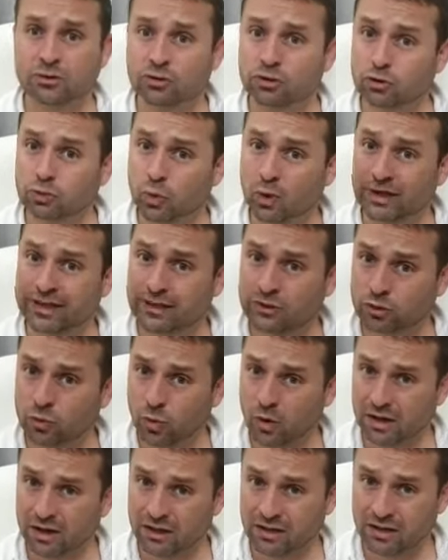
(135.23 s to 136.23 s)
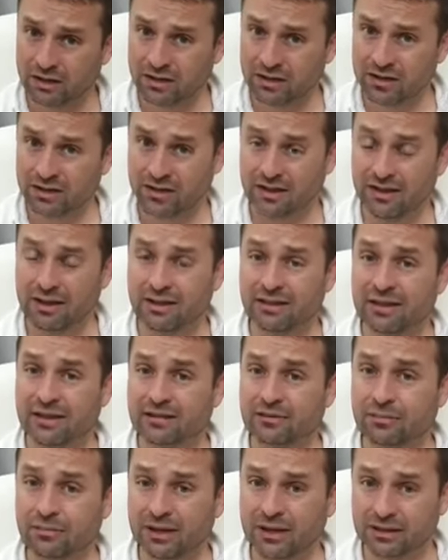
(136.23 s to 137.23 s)
2020.
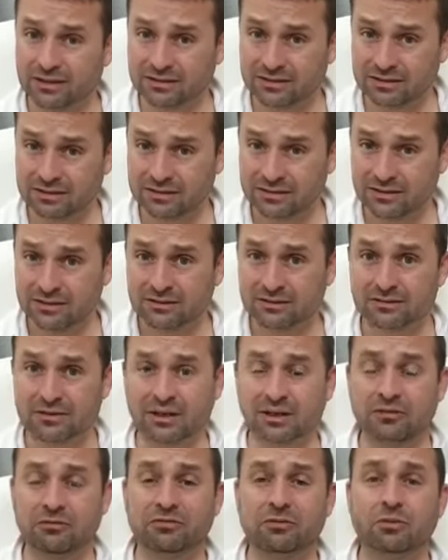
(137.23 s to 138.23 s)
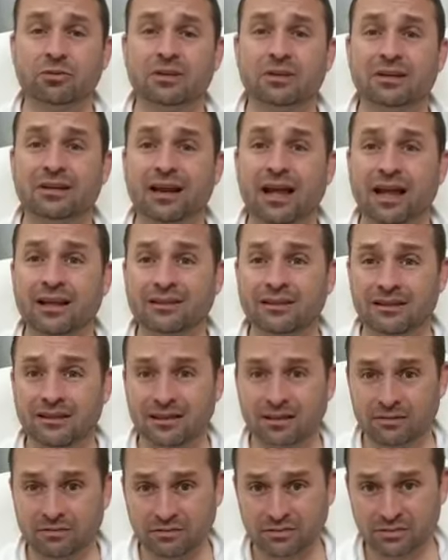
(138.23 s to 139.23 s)
That means that if you did not
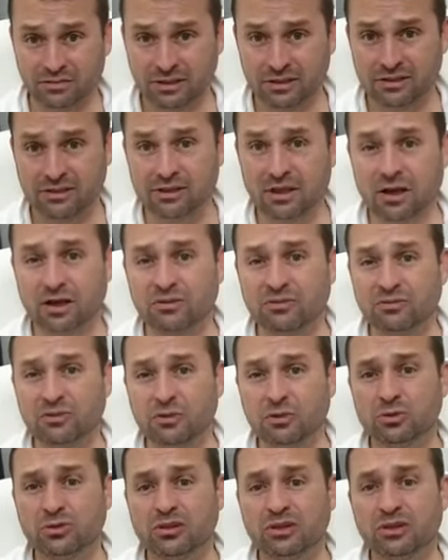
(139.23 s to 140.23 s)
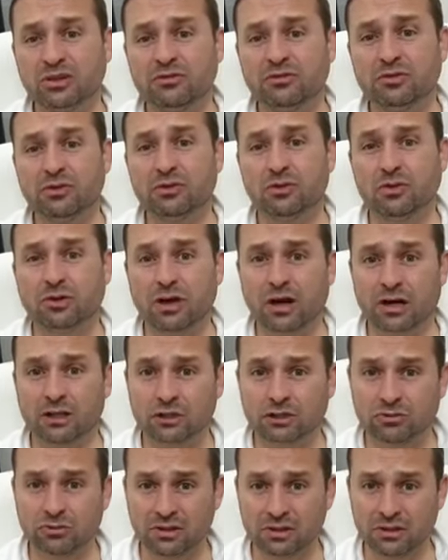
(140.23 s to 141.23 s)
leave, it's hard for you to leave to your
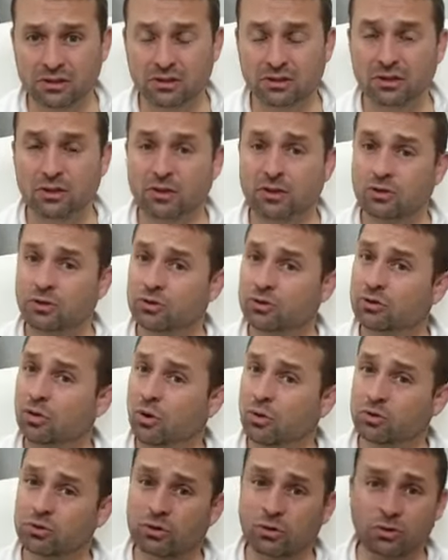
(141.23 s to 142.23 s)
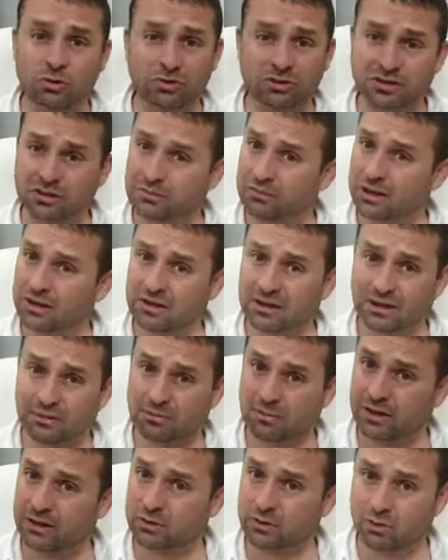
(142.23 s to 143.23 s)
country. You don't lose the money in
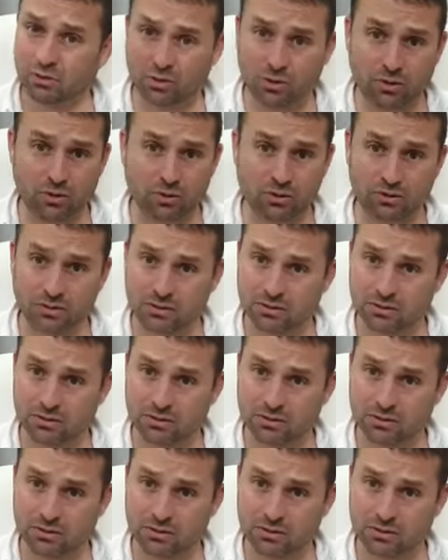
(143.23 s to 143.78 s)
Ben Gurion.